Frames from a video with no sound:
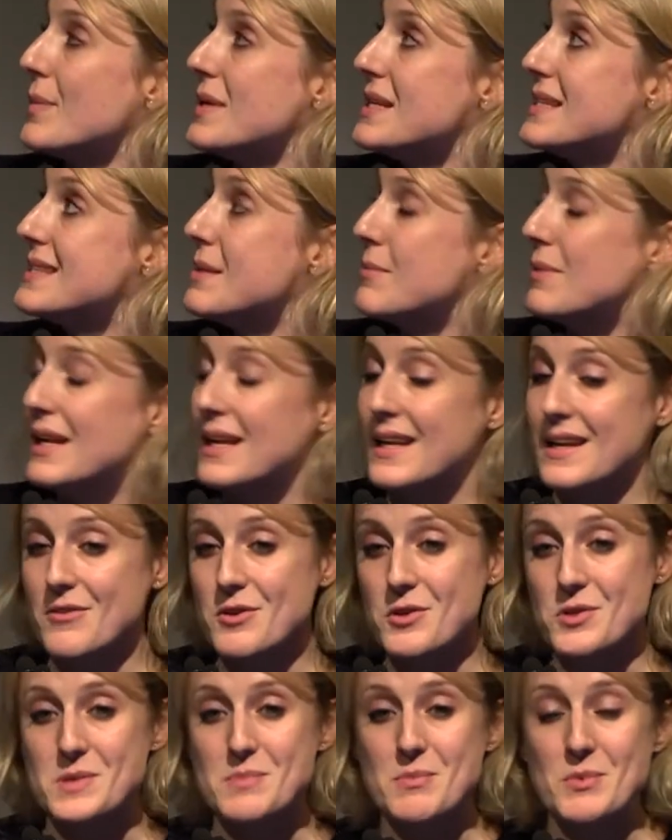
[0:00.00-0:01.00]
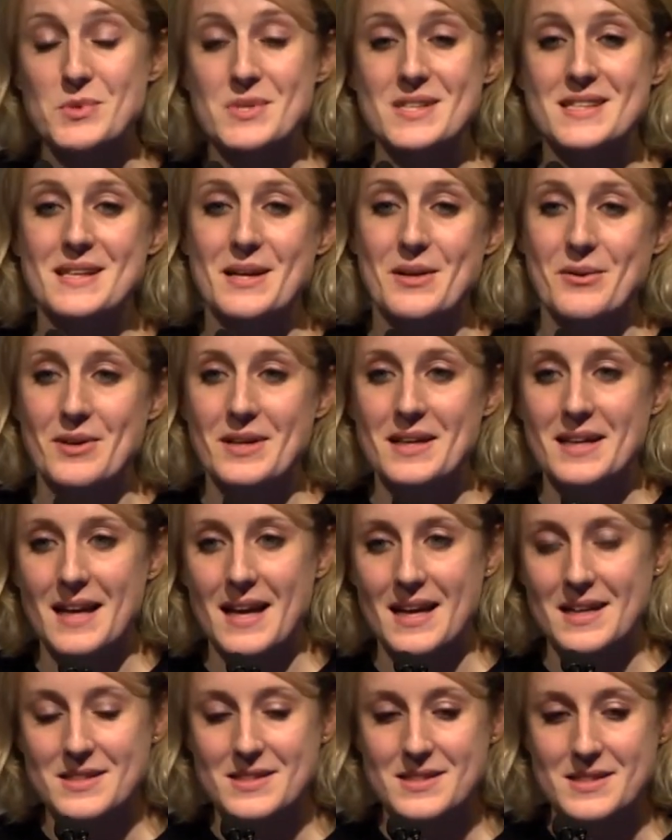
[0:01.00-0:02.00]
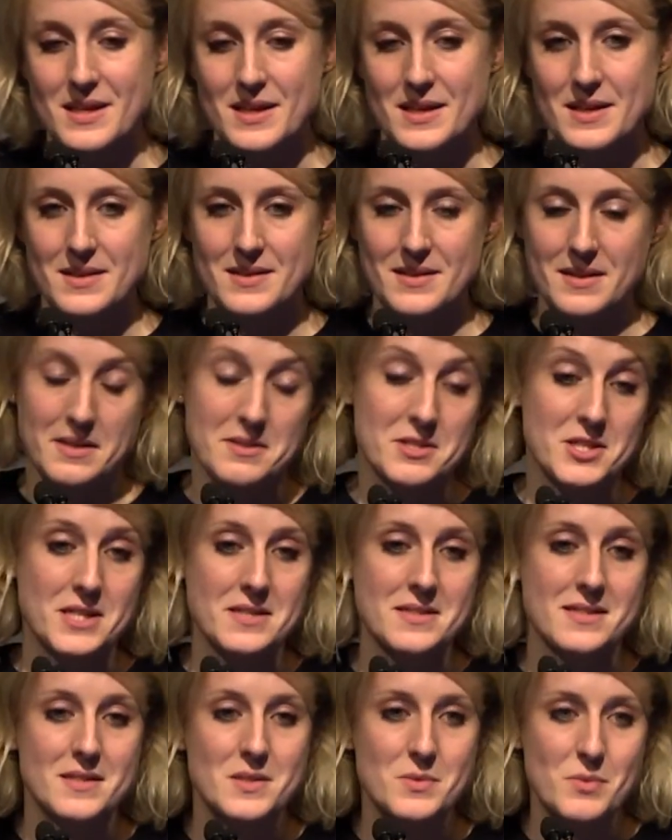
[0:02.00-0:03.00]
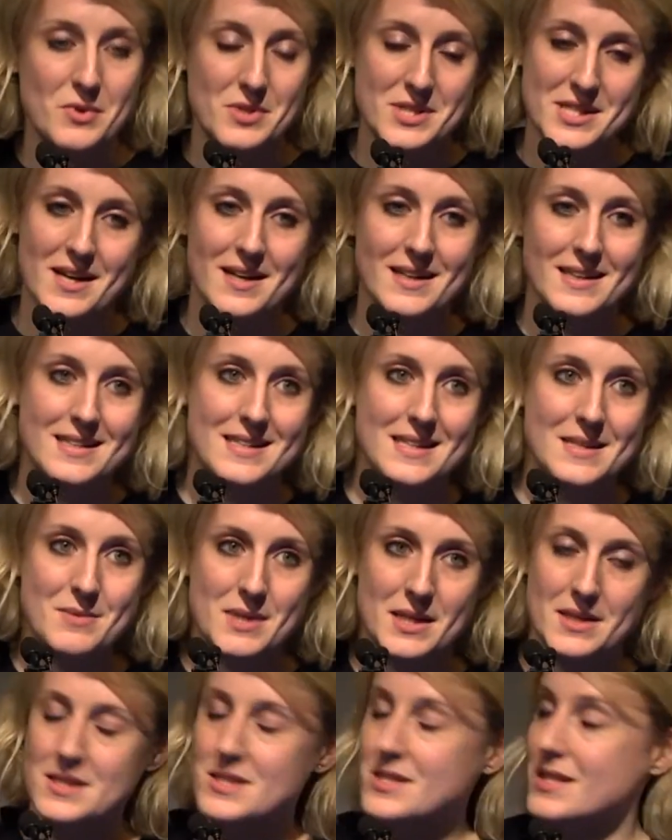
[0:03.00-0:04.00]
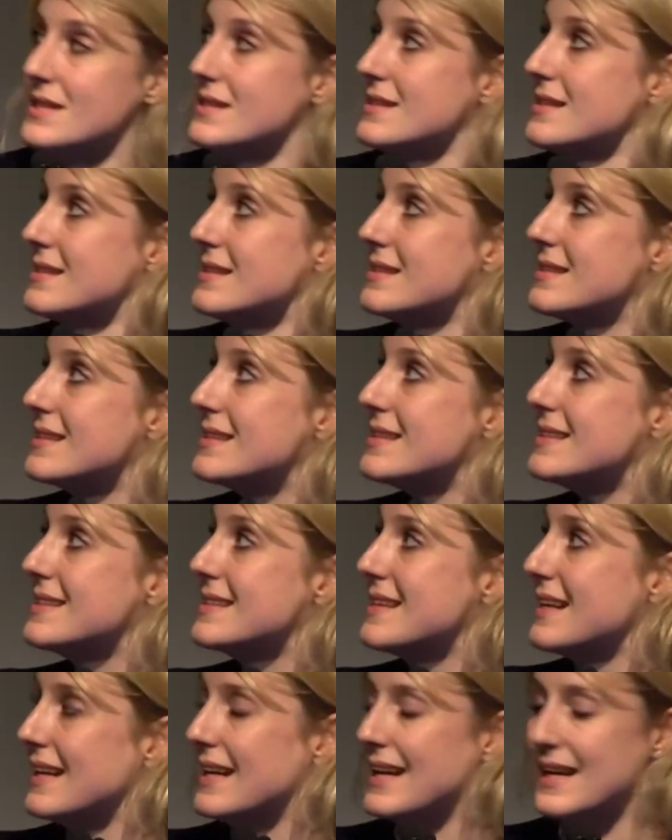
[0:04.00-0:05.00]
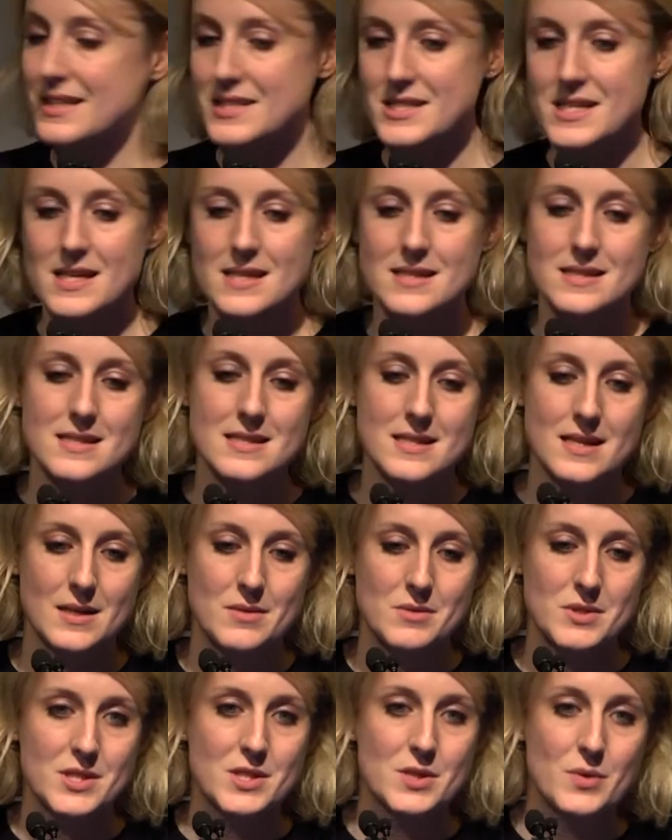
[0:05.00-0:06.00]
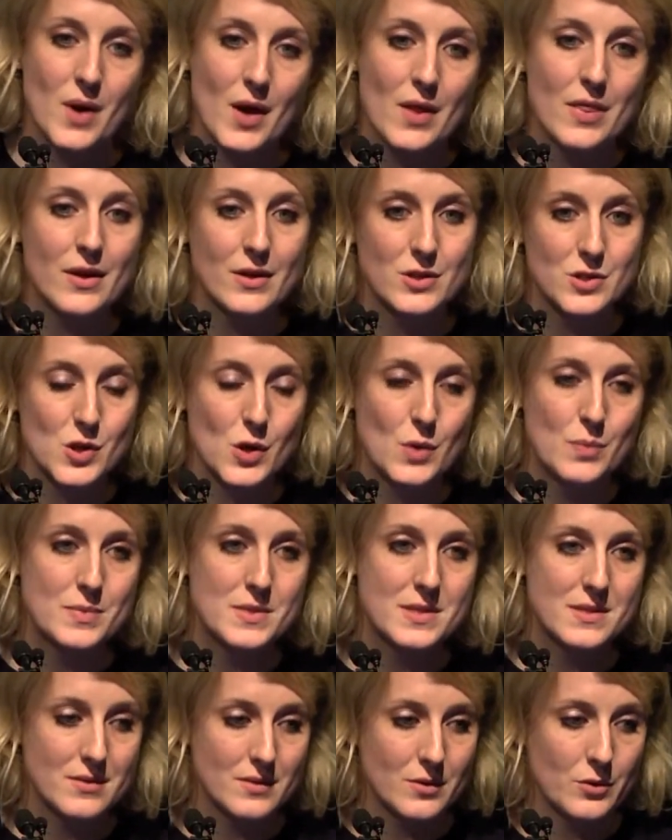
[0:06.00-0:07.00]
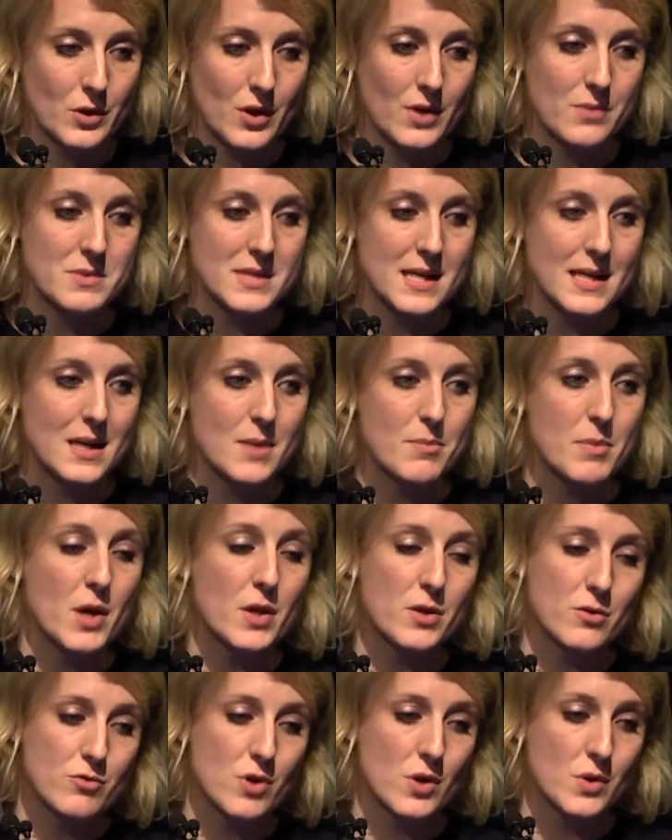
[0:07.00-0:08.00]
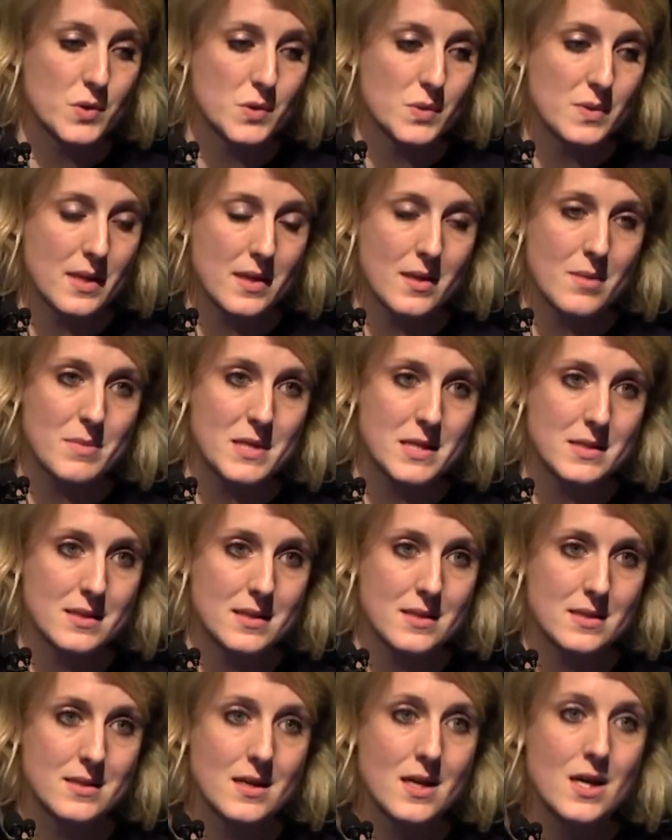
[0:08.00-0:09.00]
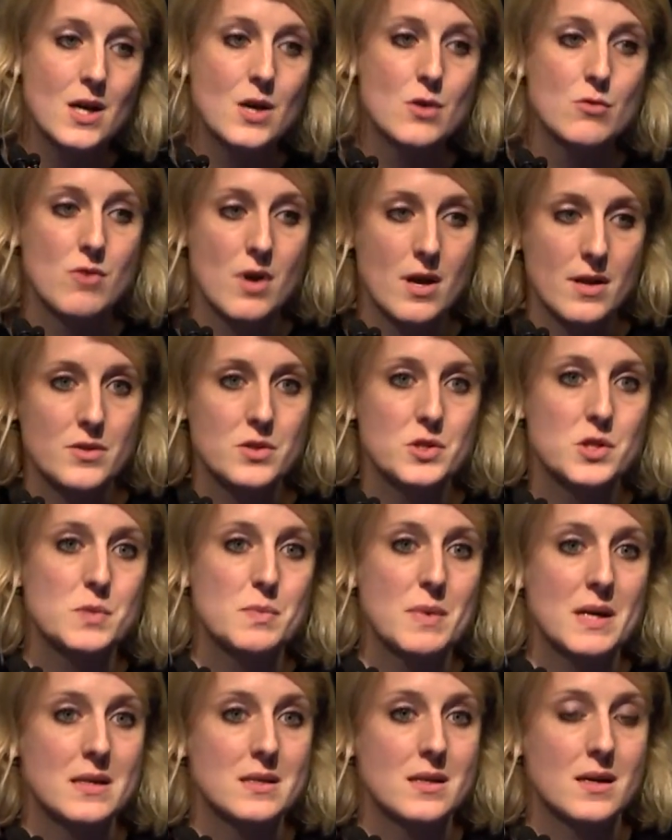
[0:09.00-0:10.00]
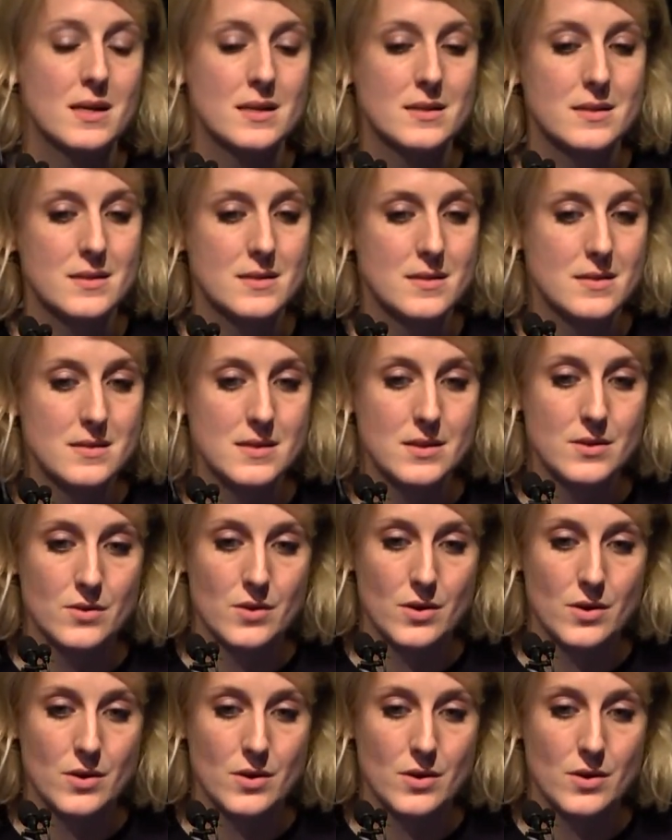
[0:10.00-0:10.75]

Similarly, if you're a small distillery and like Jensen's, we're a tiny team down at Jensen's, the distiller actually has the time to do other jobs and take up other roles within the business rather than just being tied to the still